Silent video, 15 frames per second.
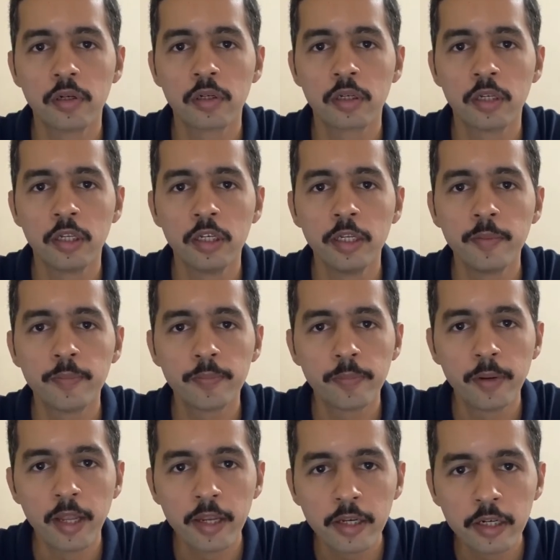clearly
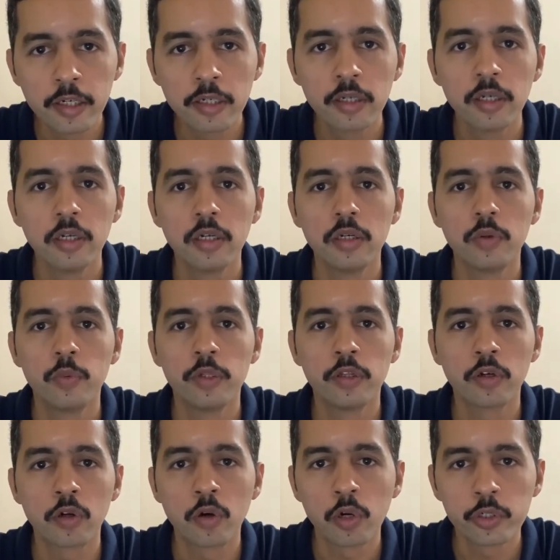playing it with a
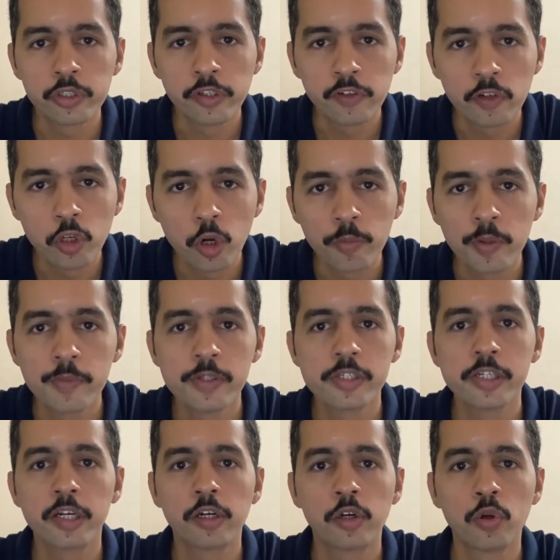cautiously
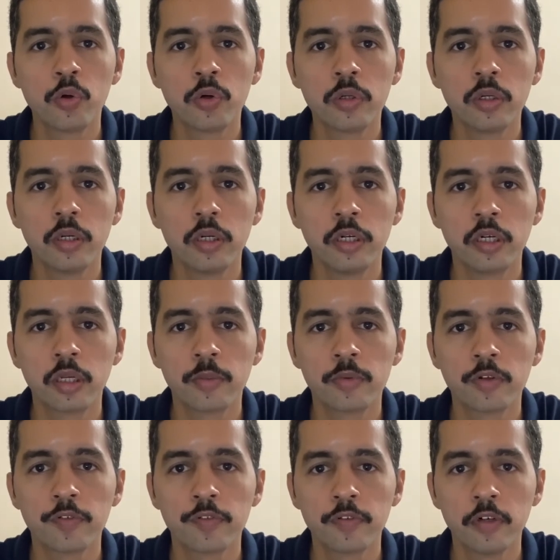optimistic tone in terms
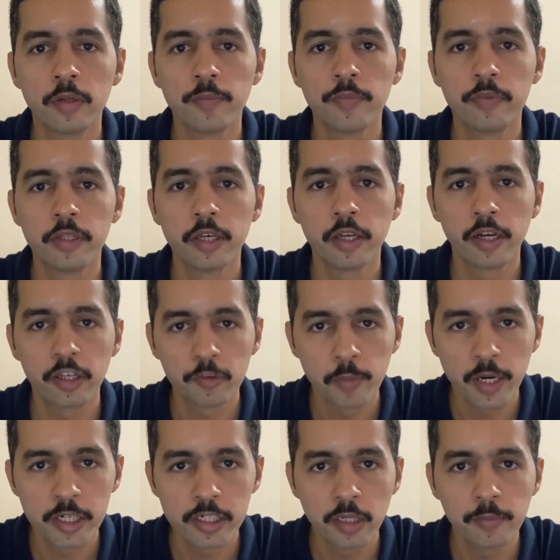of their
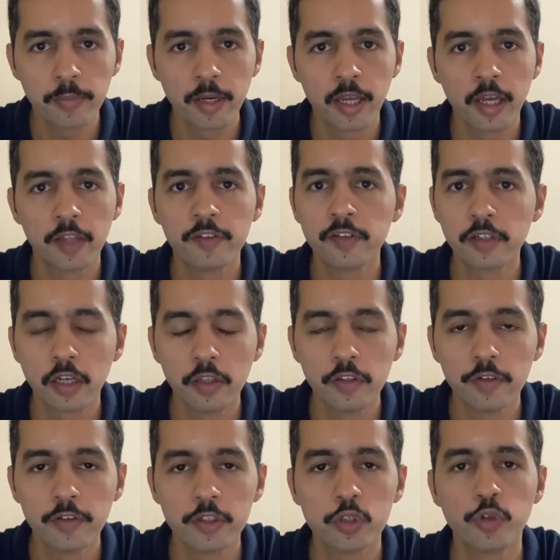expansion plans and
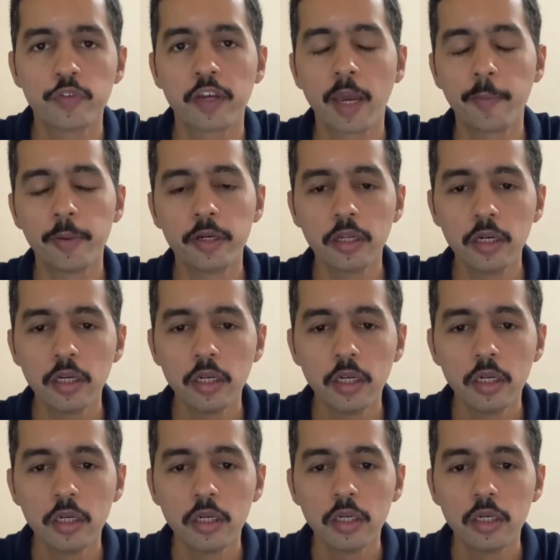conservation of capital.
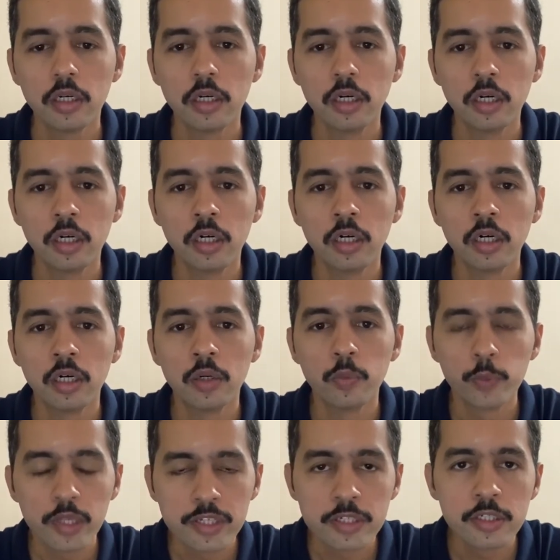
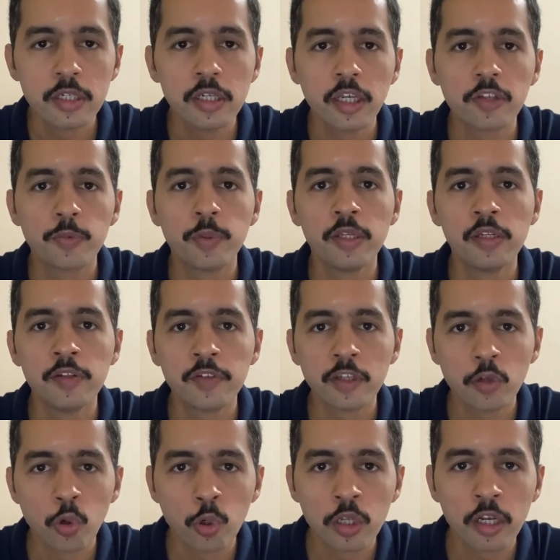We are still experiencing
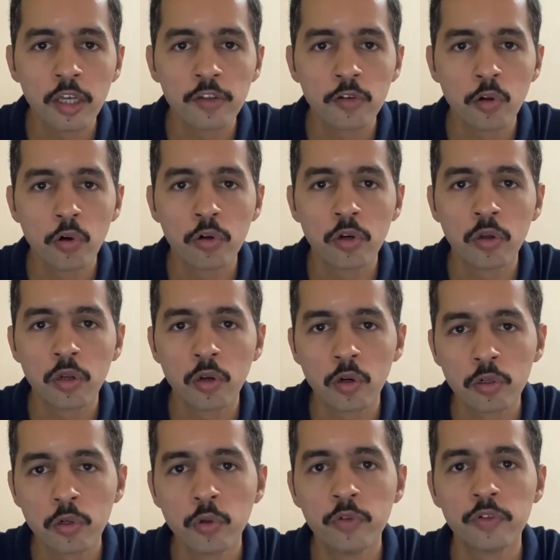localized
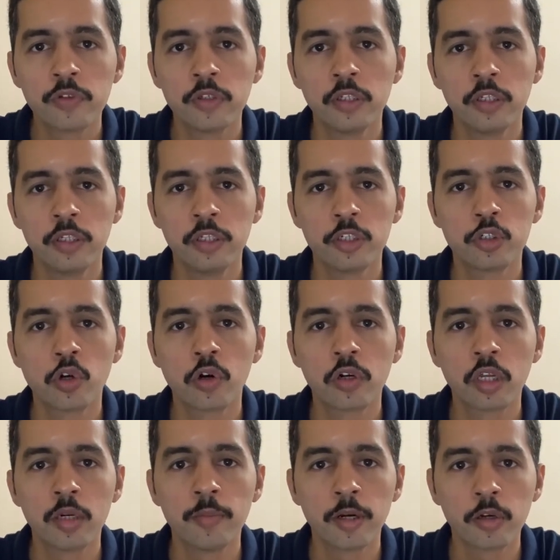lockdowns in the short
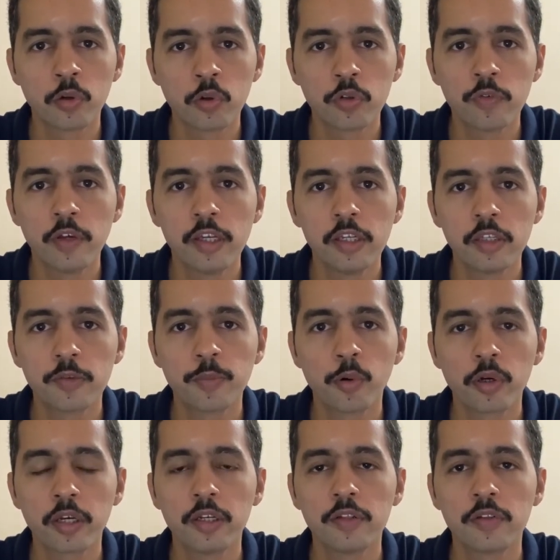term across various
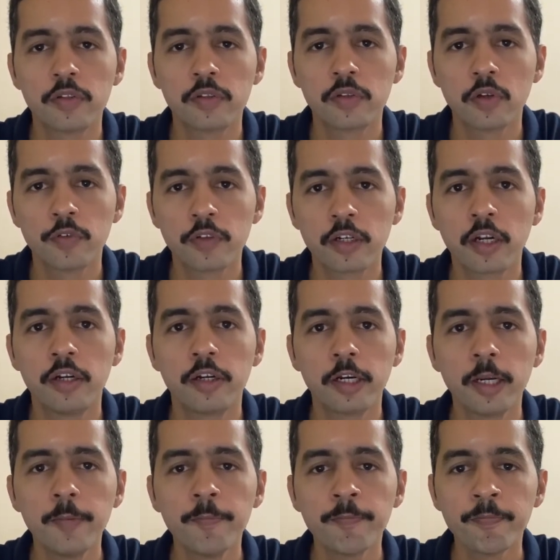pockets of the country.